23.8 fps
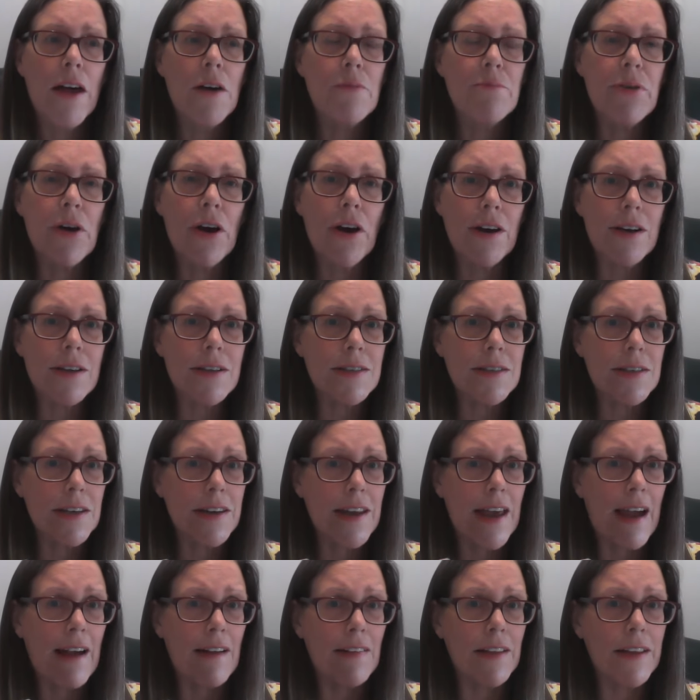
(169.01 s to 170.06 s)

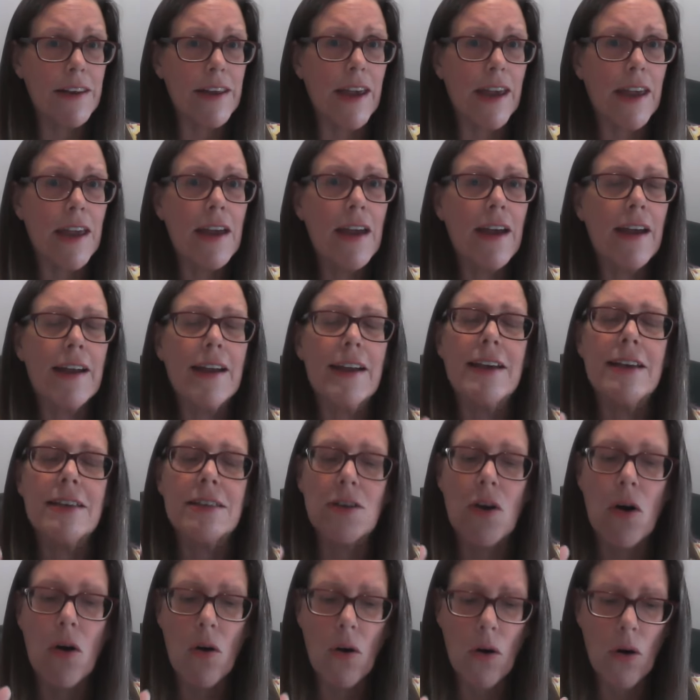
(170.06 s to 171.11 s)
Personality
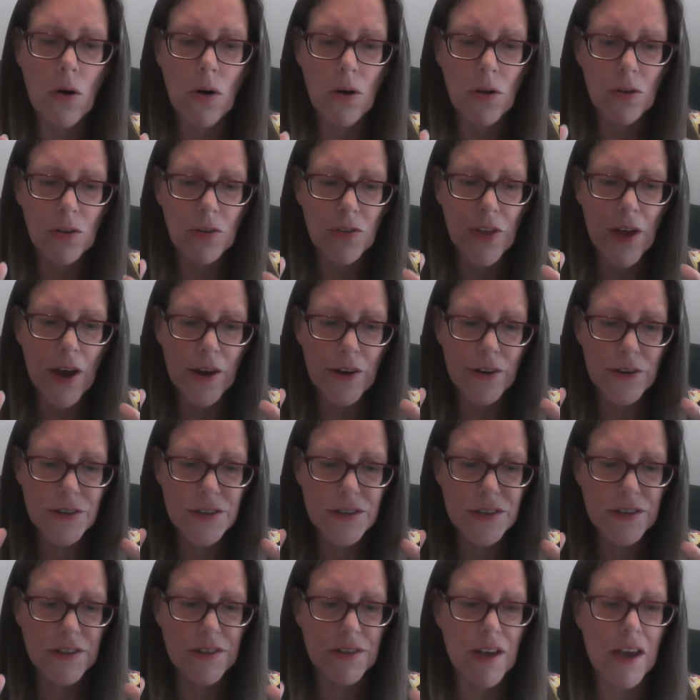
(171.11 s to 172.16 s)
is all
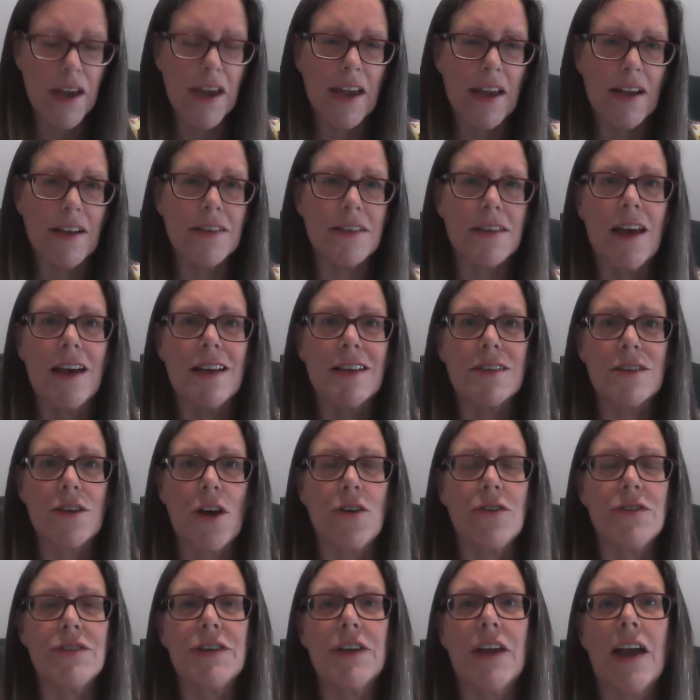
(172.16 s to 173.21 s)
those things
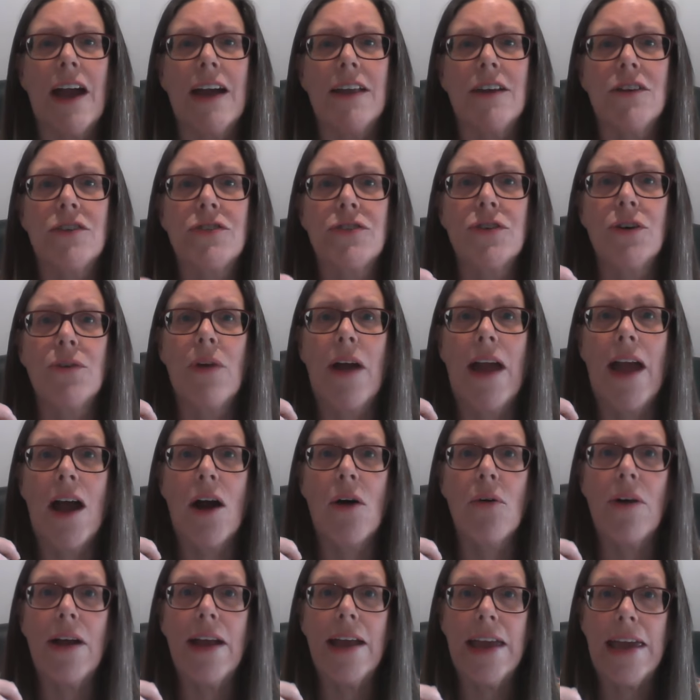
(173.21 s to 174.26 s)
associated to
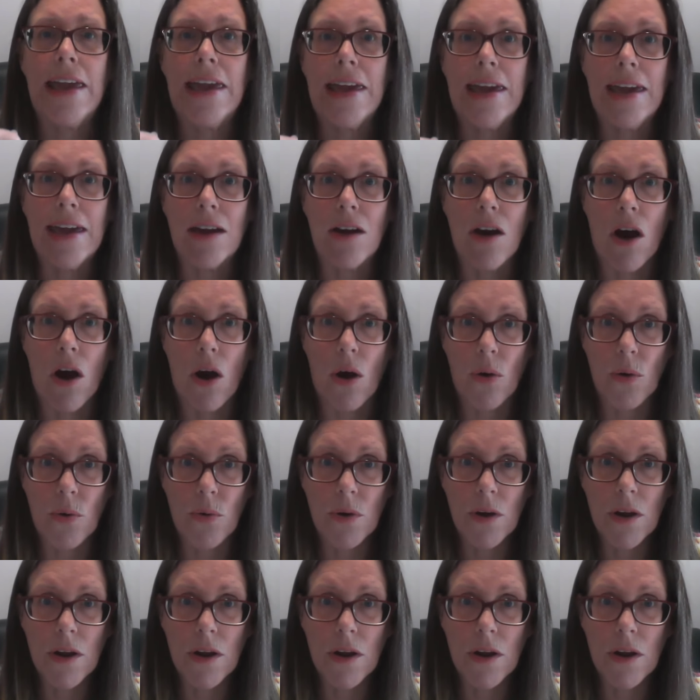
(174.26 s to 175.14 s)
our ego.